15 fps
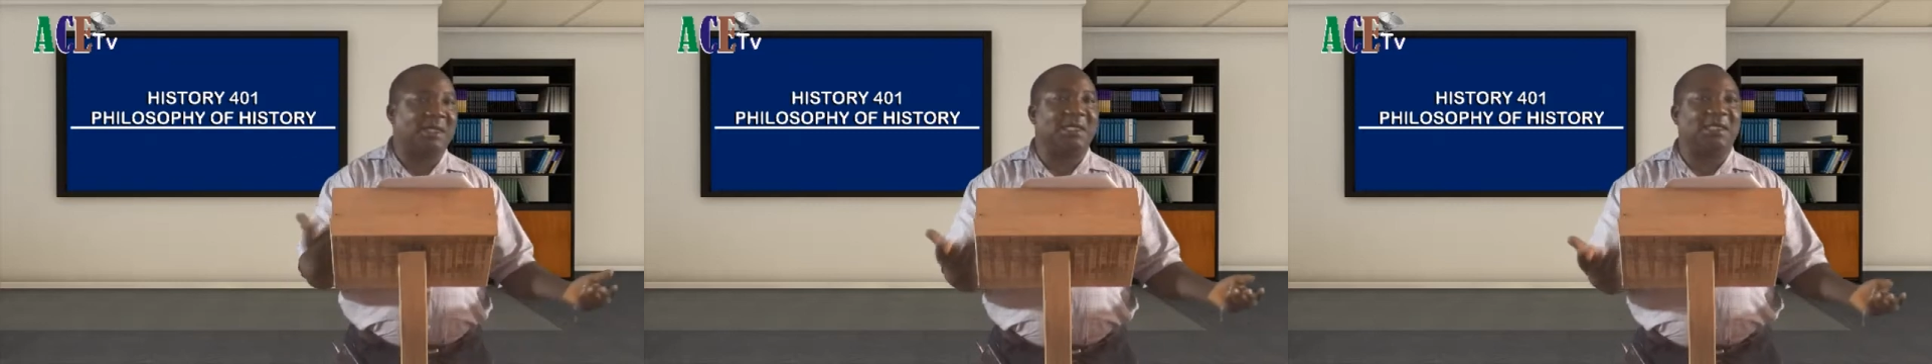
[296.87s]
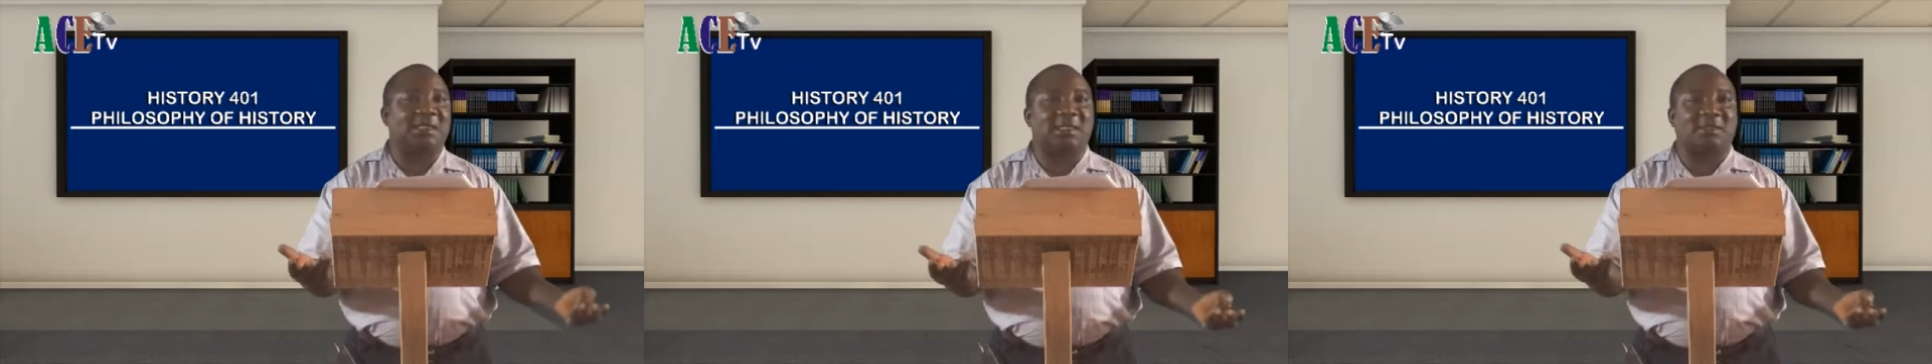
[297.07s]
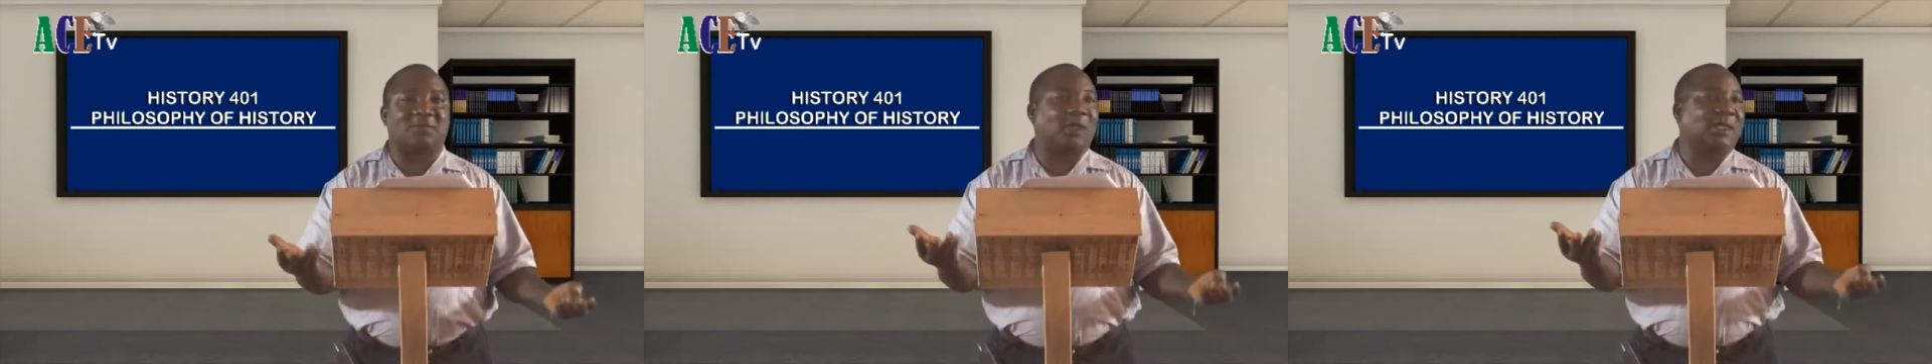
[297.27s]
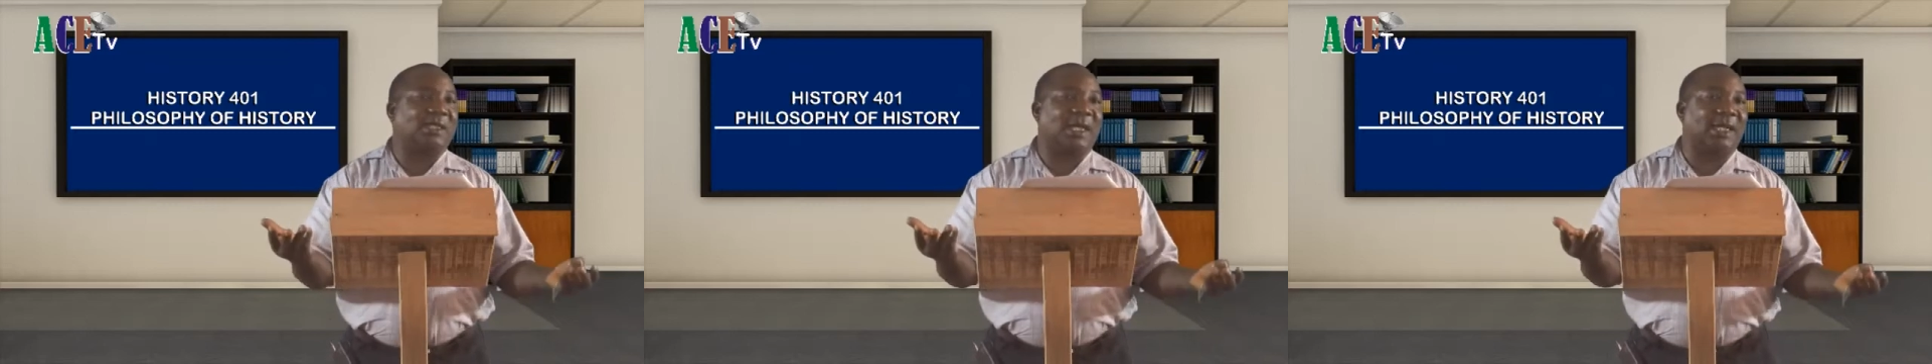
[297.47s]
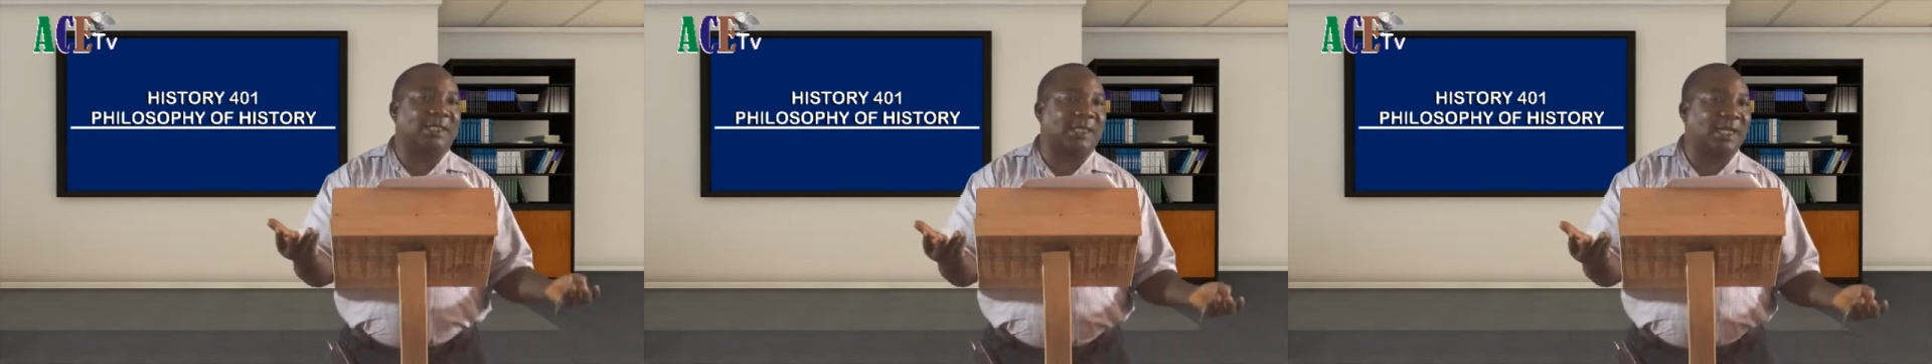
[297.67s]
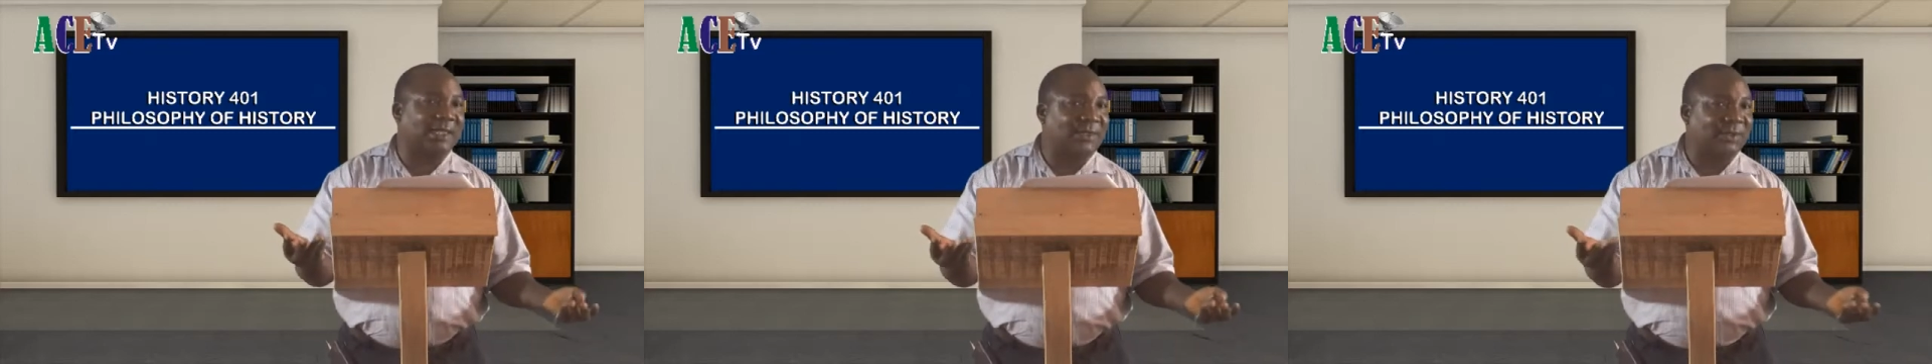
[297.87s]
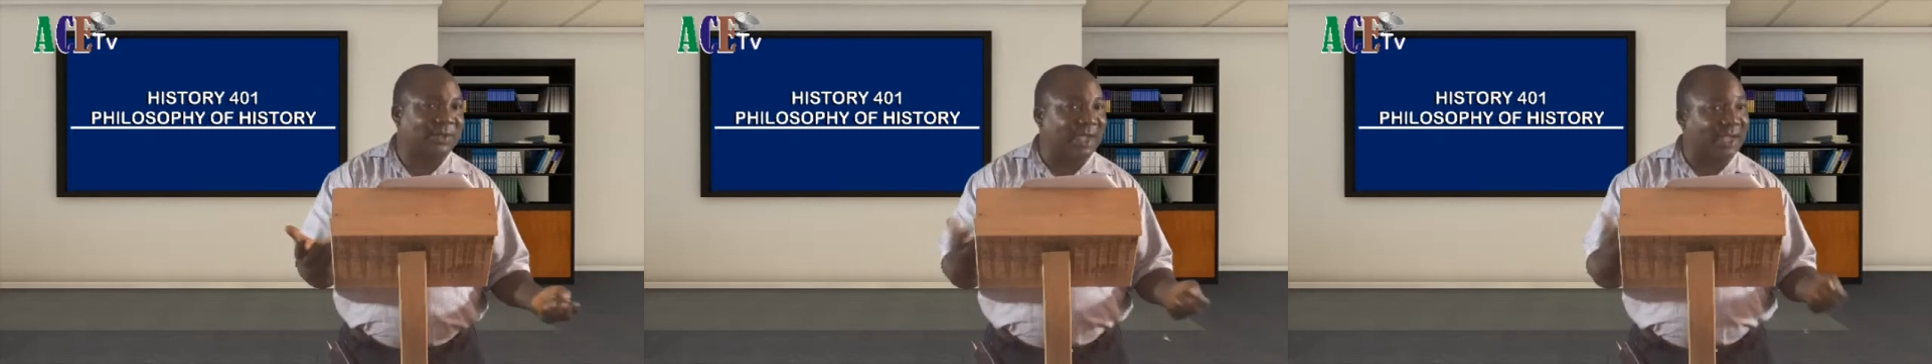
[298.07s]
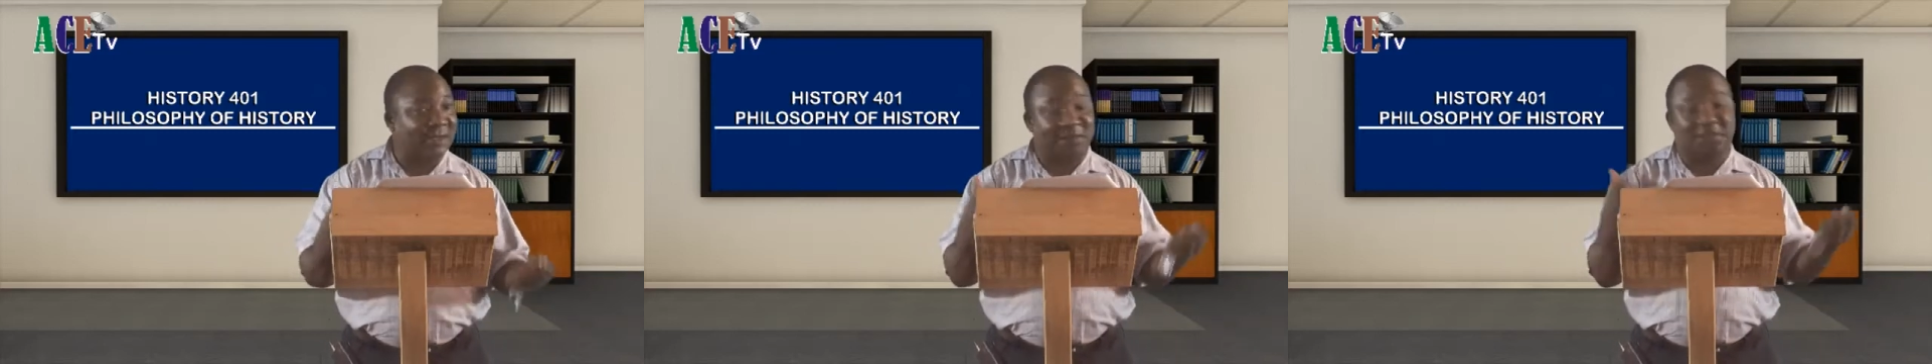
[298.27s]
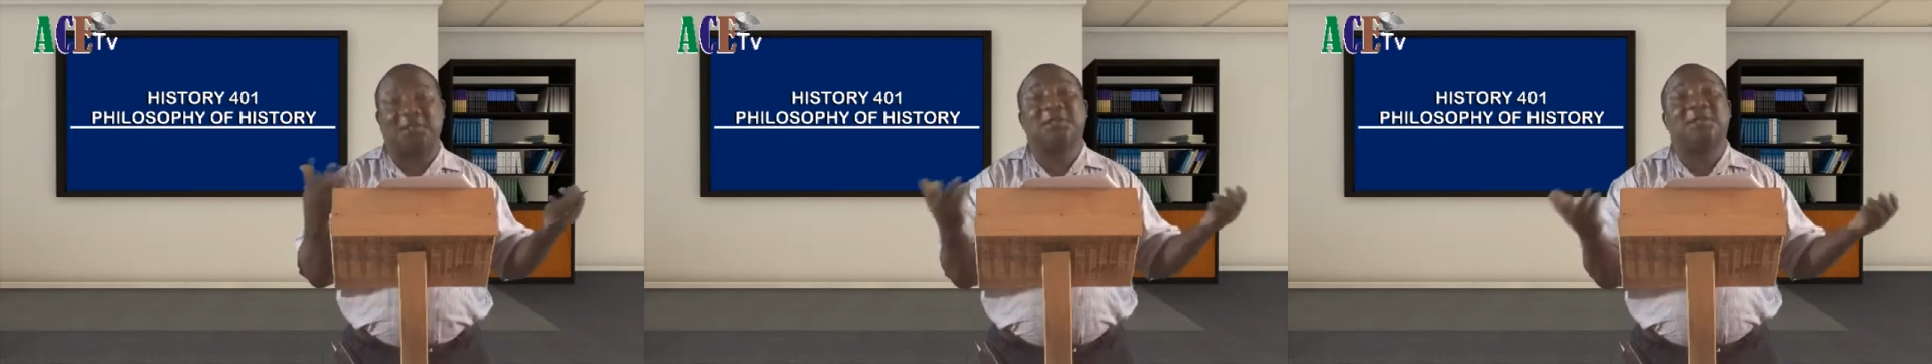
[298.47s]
this 28th century and